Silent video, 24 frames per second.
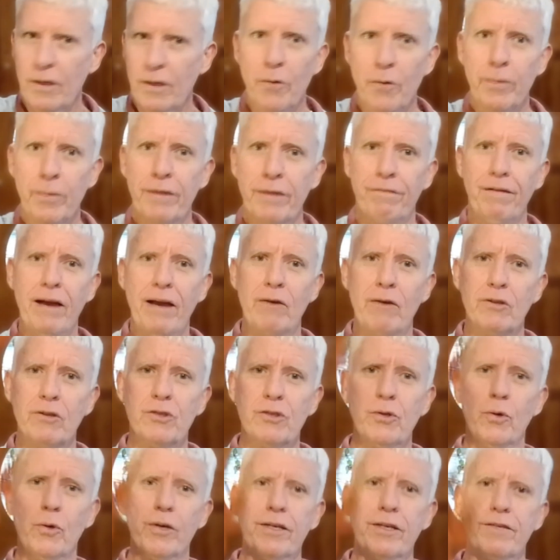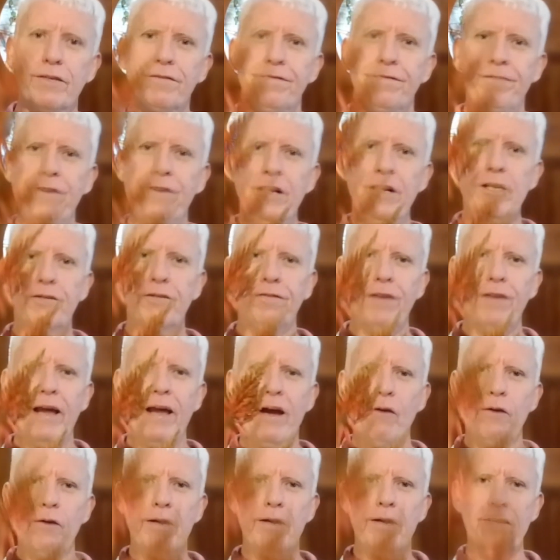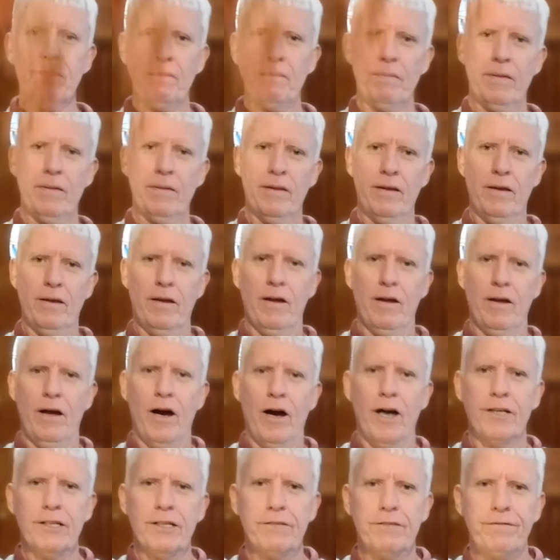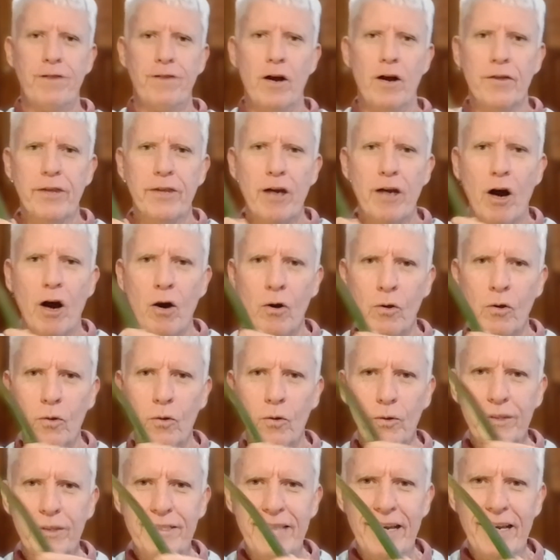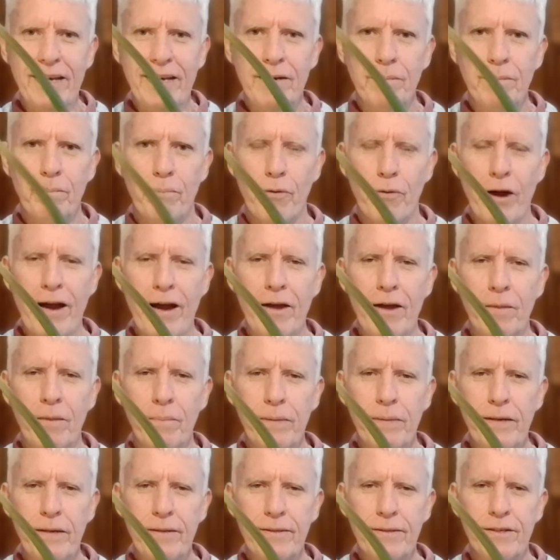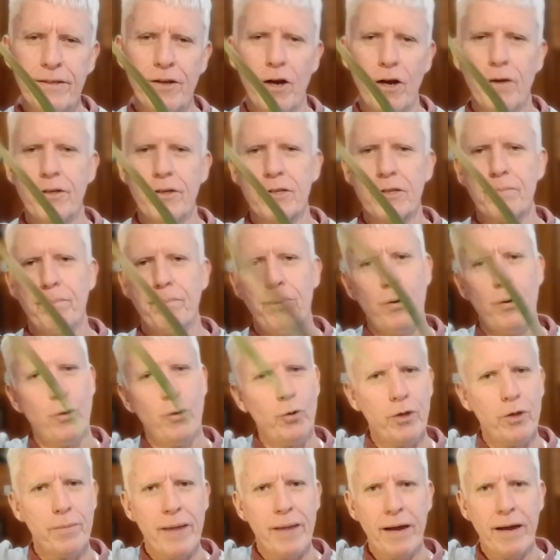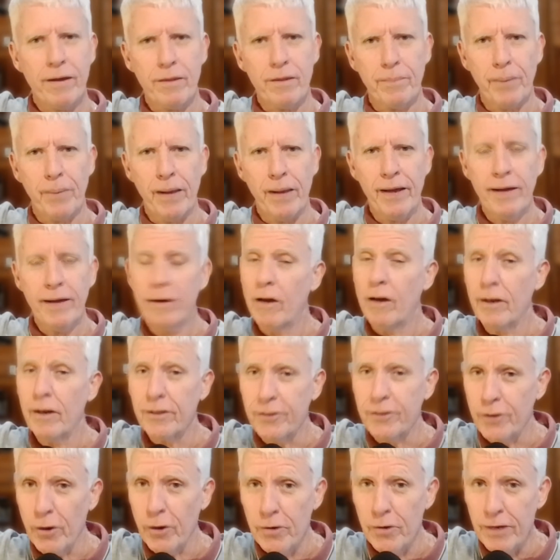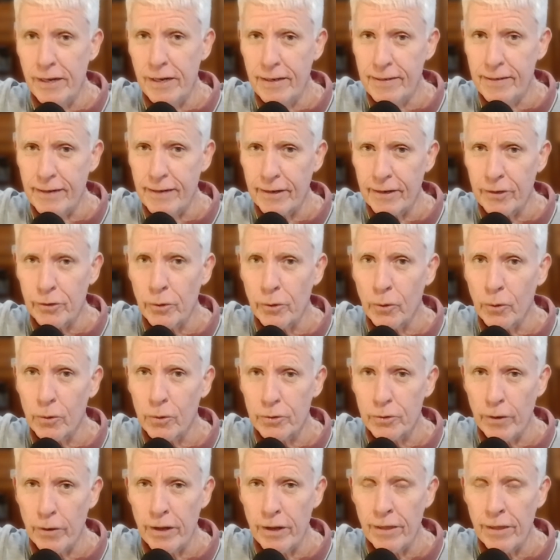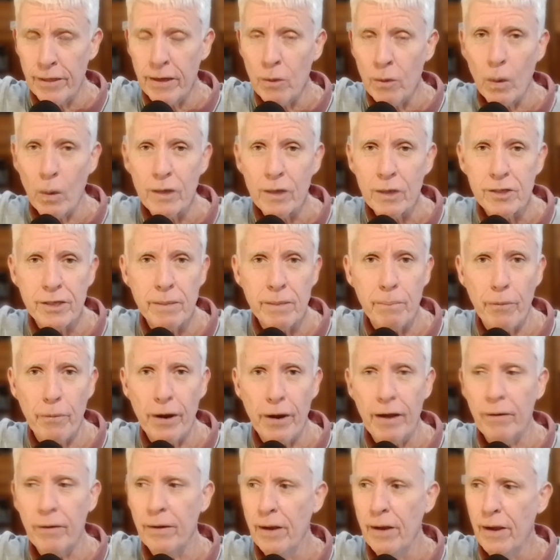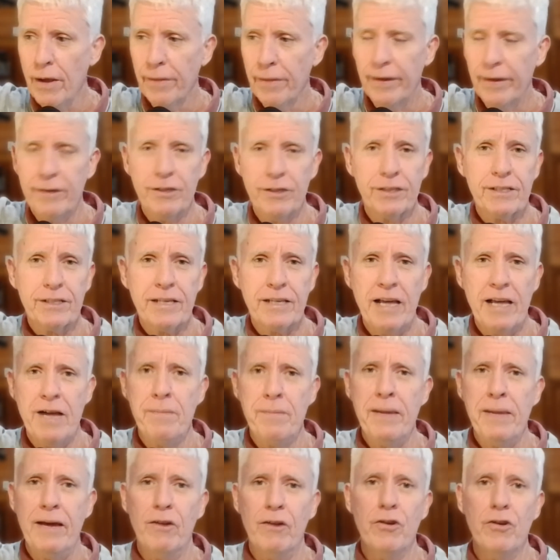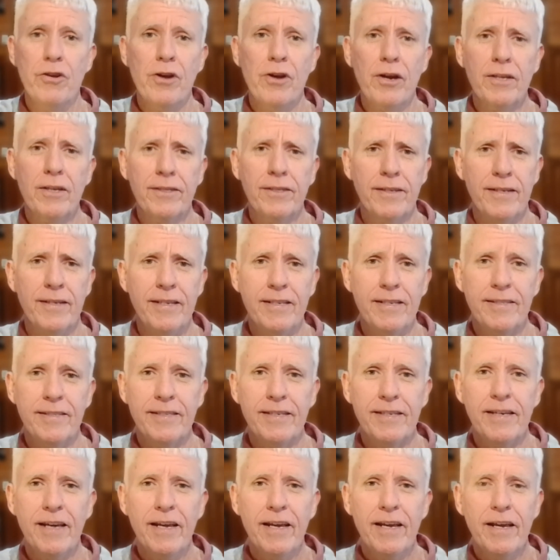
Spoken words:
when the flower stalk has finished flowering, I just find the old dead brown bits and I just pull them out of the plant. I don't need secateurs or anything. Once they're brown, they just come out nice and easy,